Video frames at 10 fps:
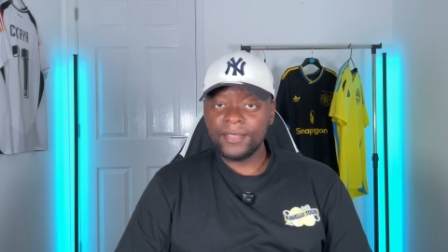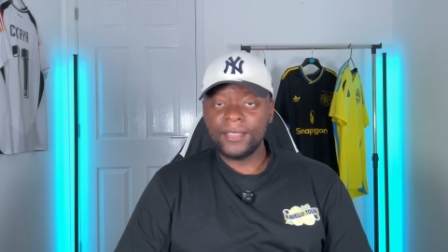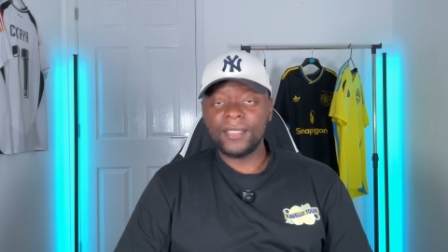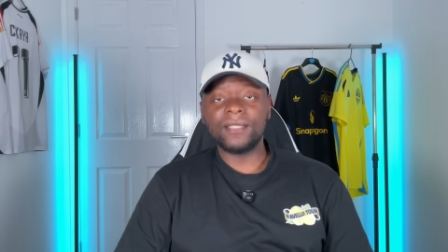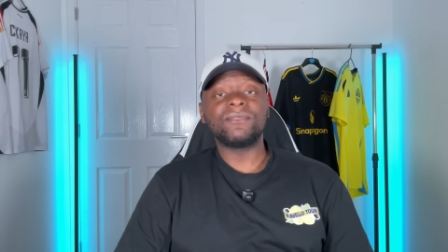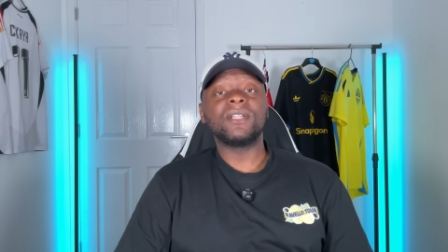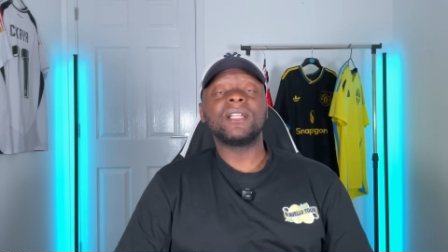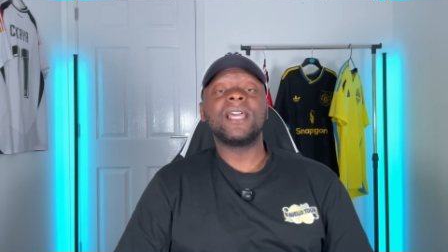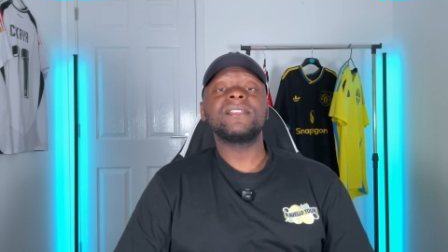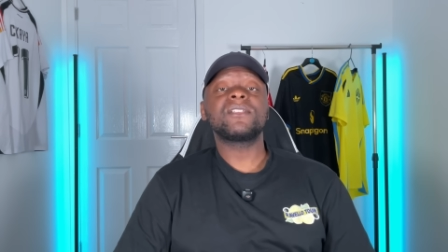if the
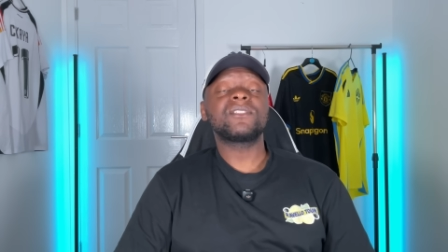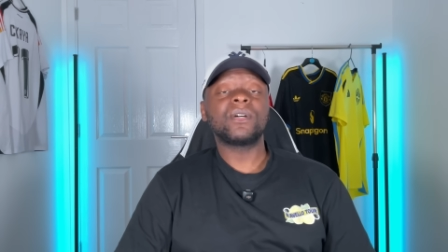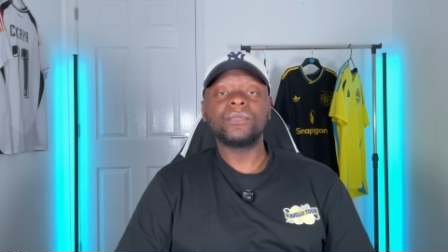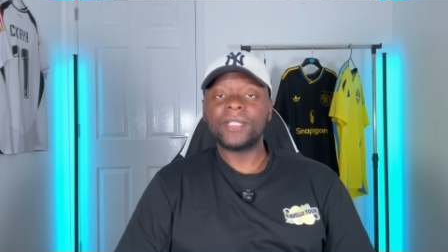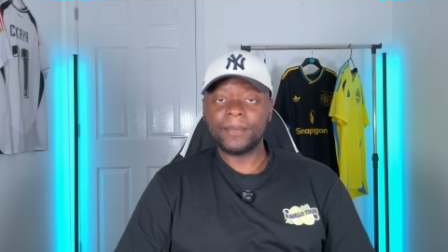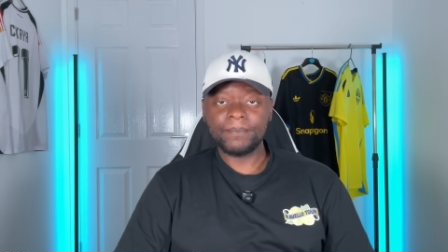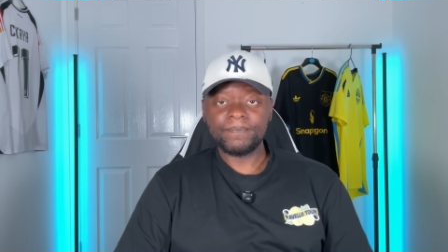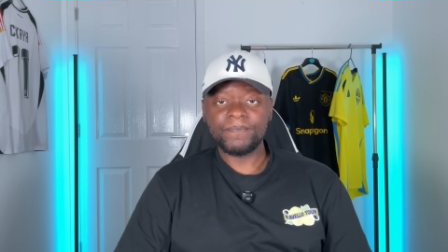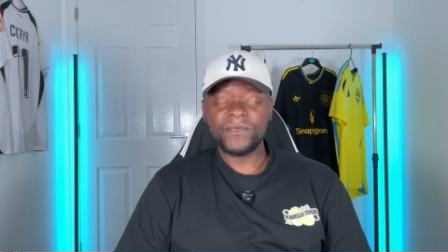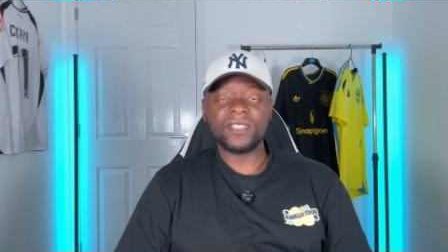Glazers told him
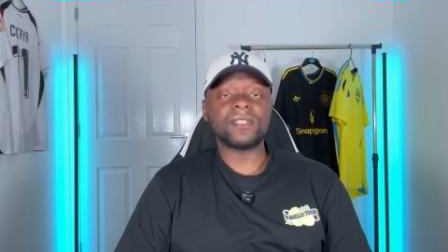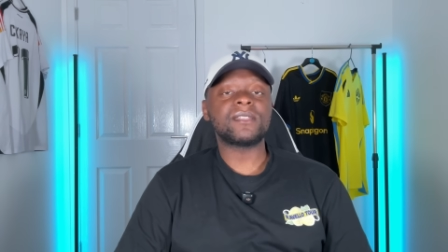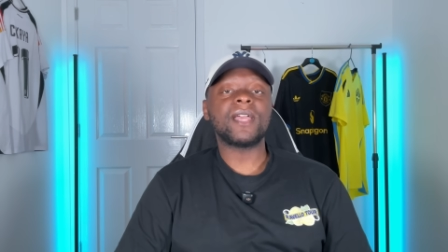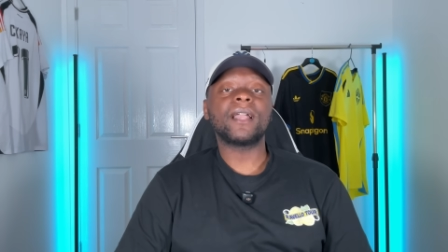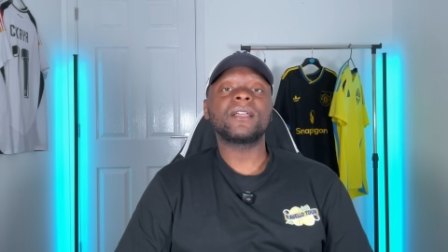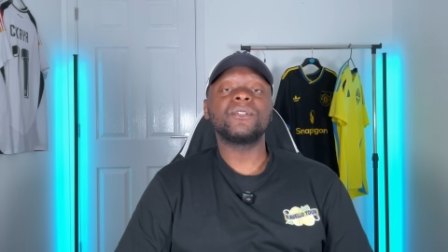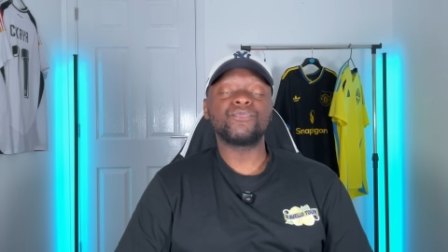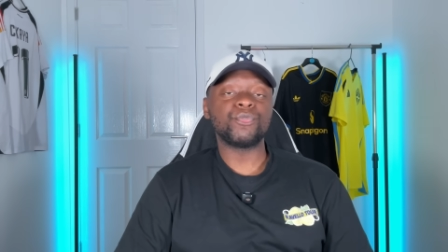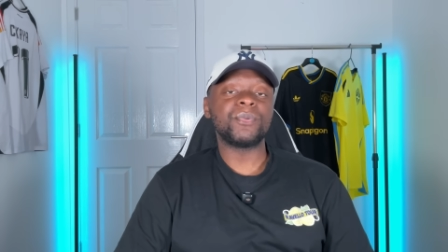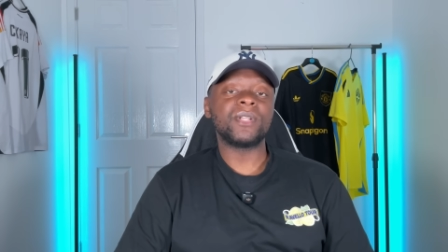to sack
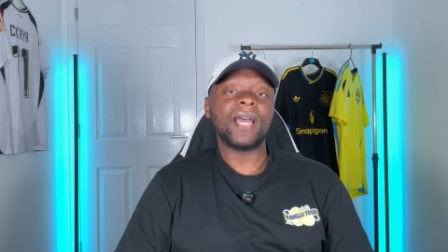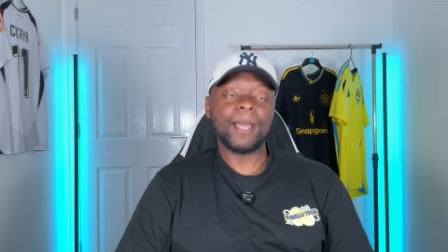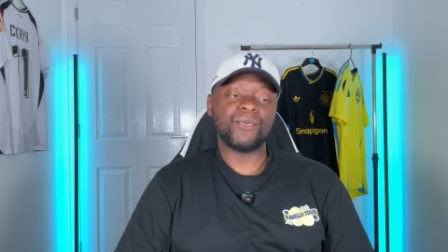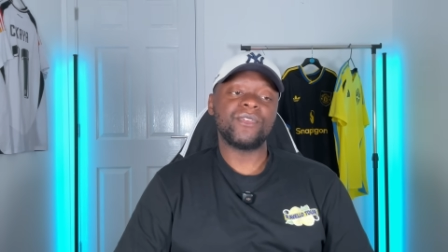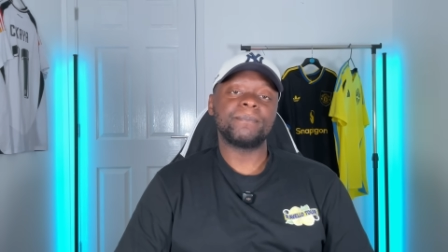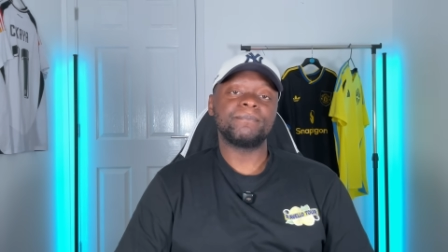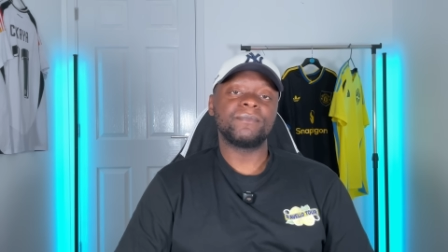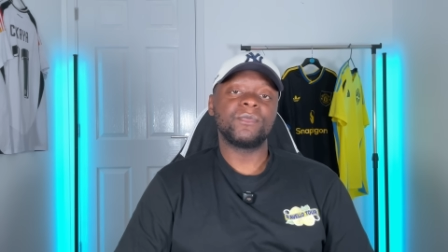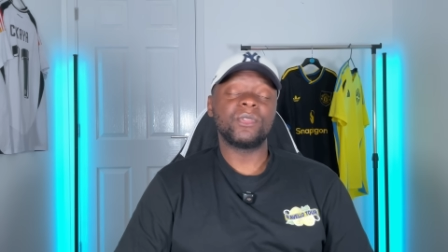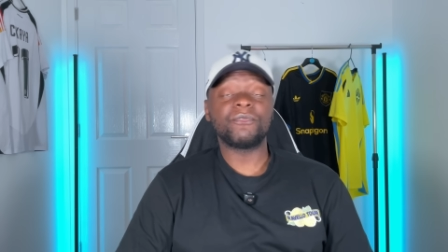Ruben Amorim?
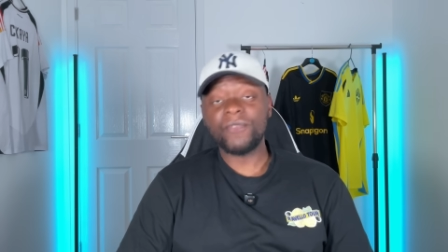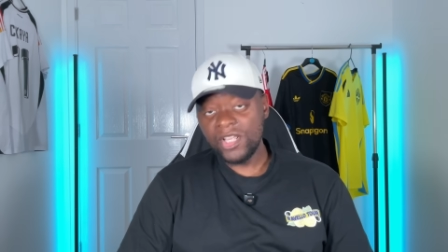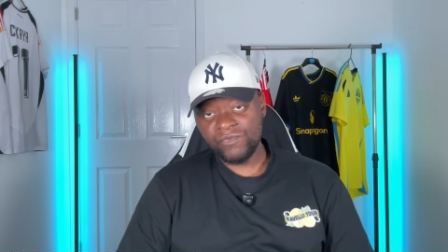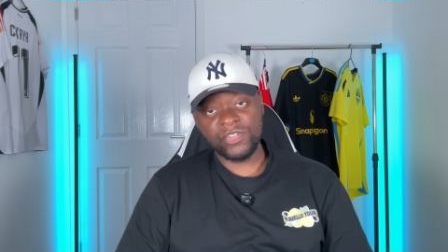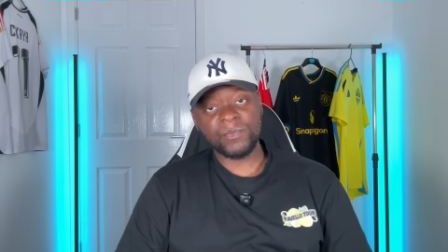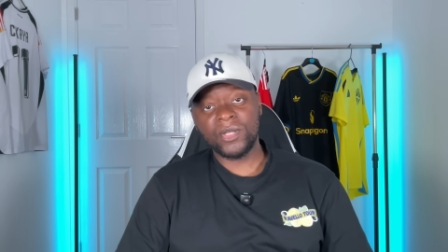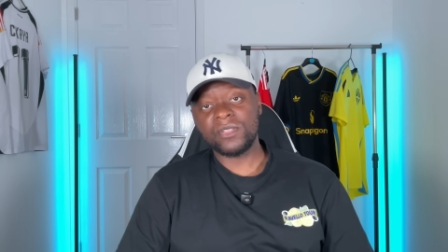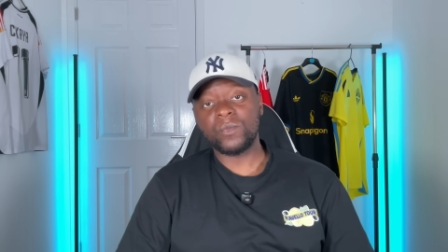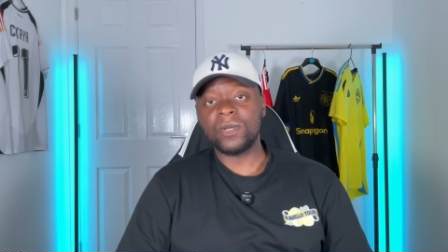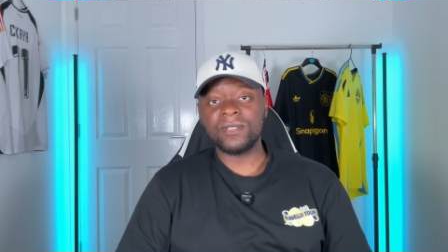The first
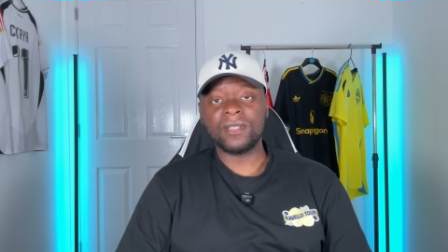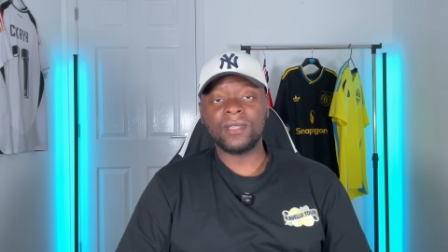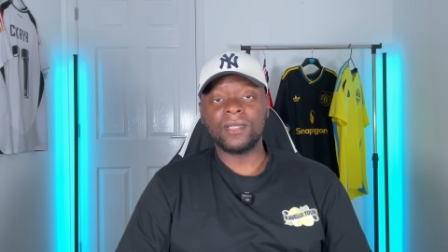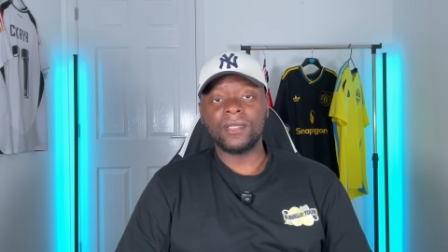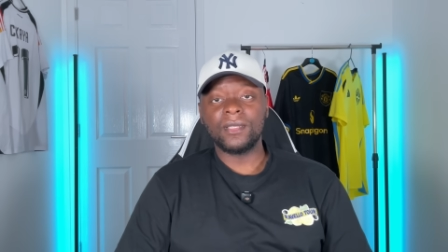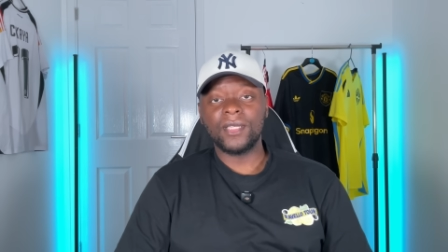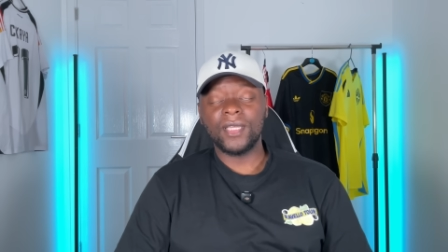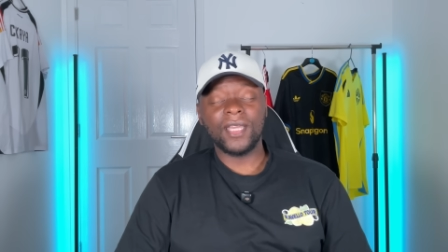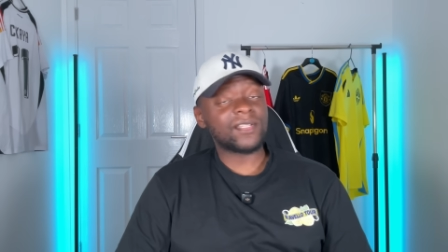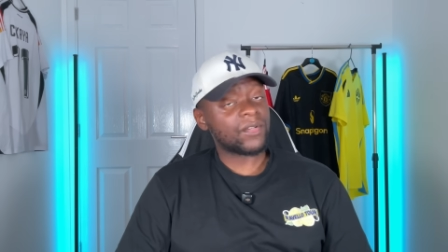response was,
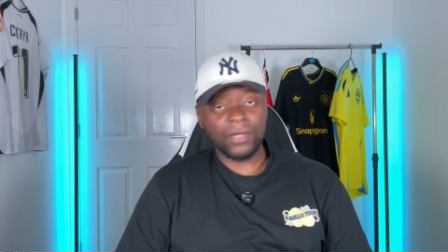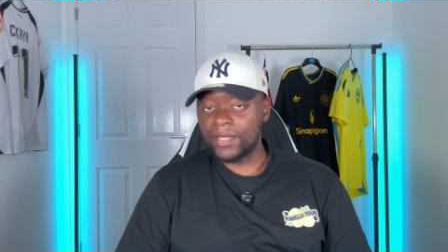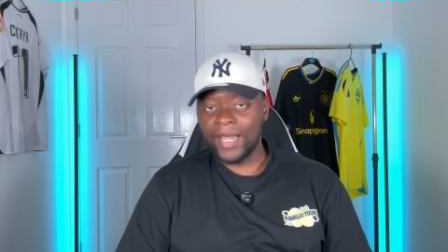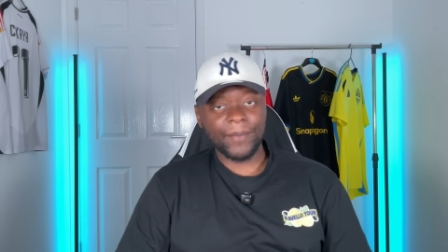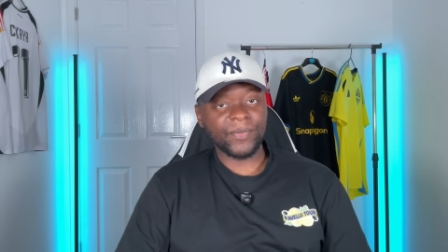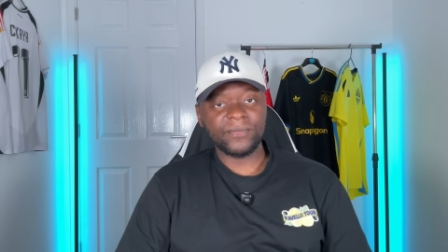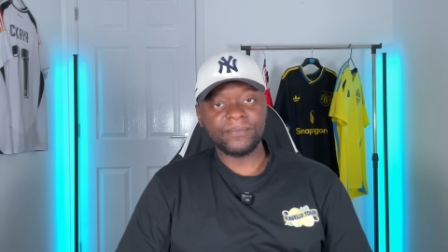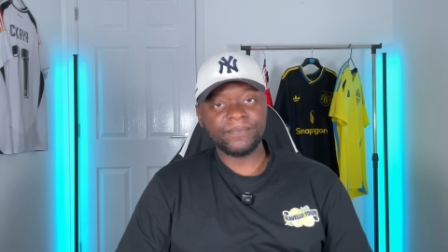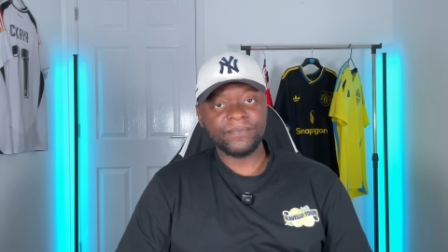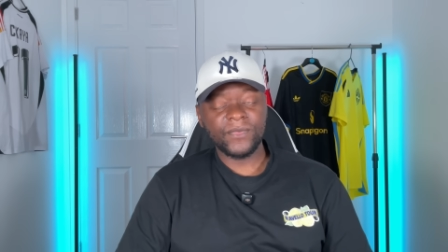it's not going to happen.
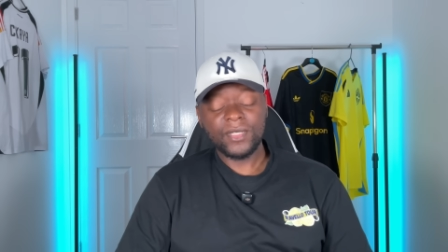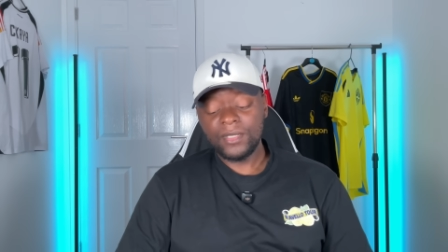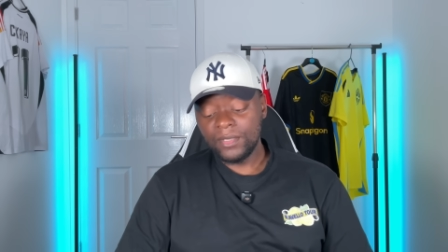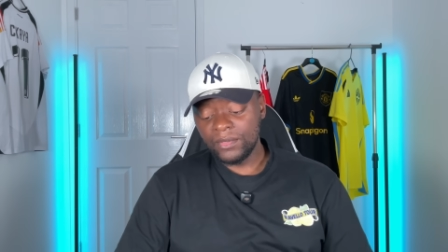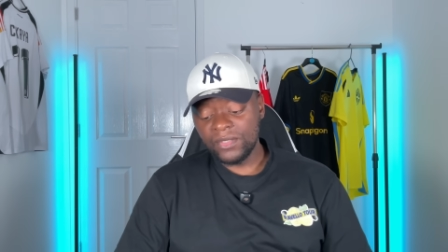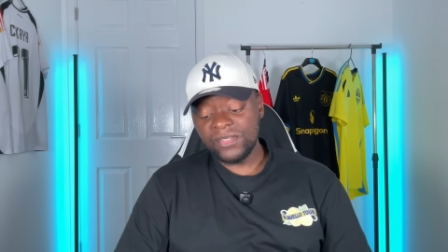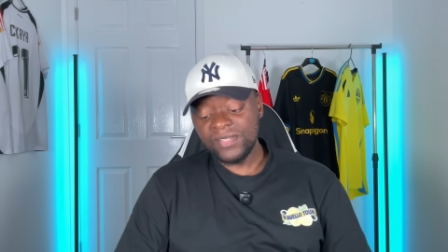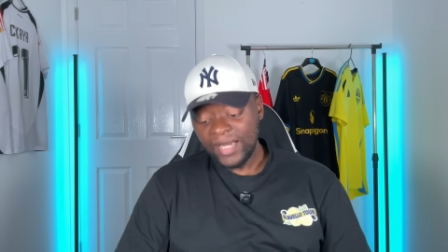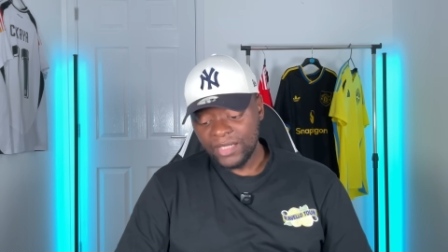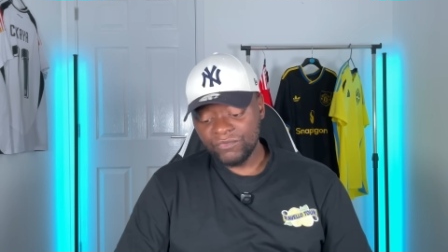The
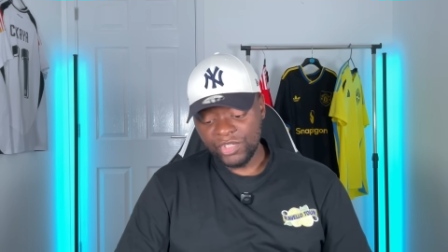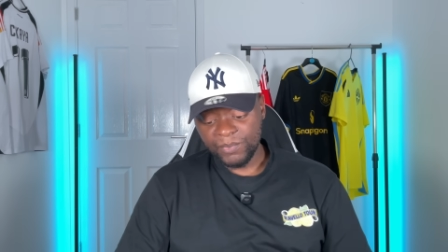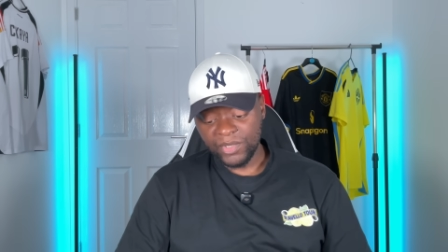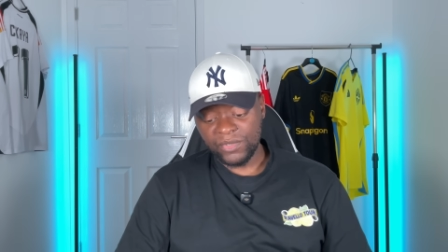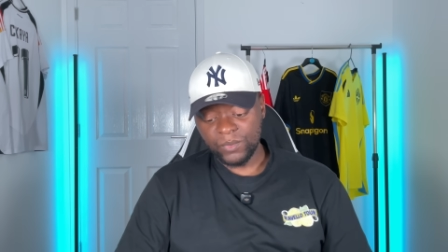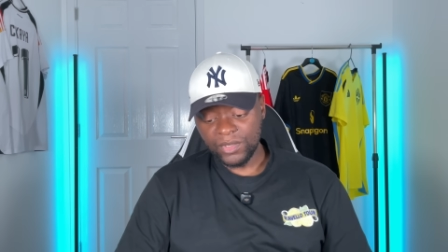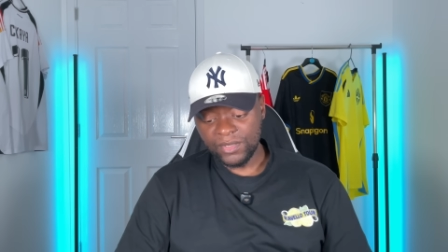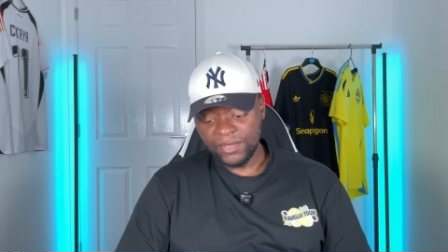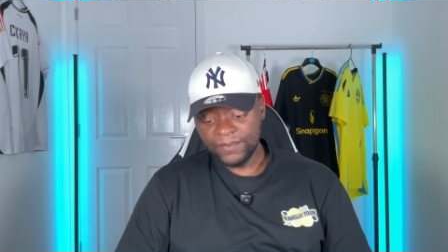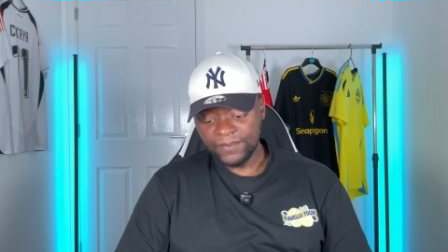second response was,